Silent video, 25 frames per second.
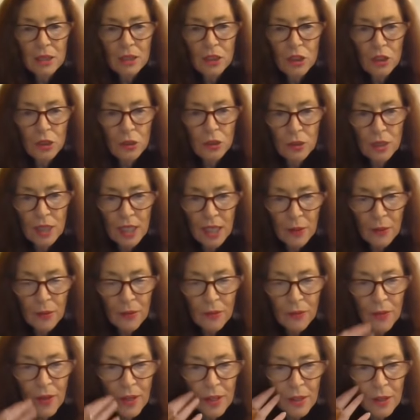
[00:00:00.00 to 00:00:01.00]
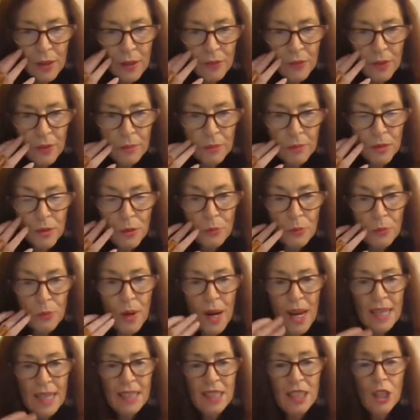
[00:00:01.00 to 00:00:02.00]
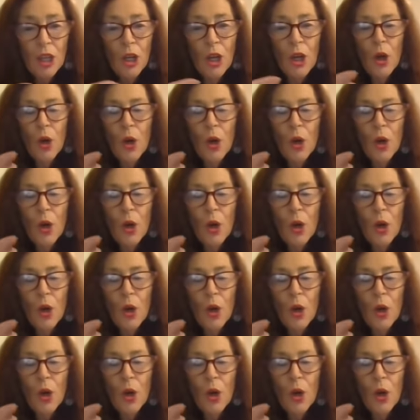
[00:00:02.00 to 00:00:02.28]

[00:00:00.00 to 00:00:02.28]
too terrified of him to run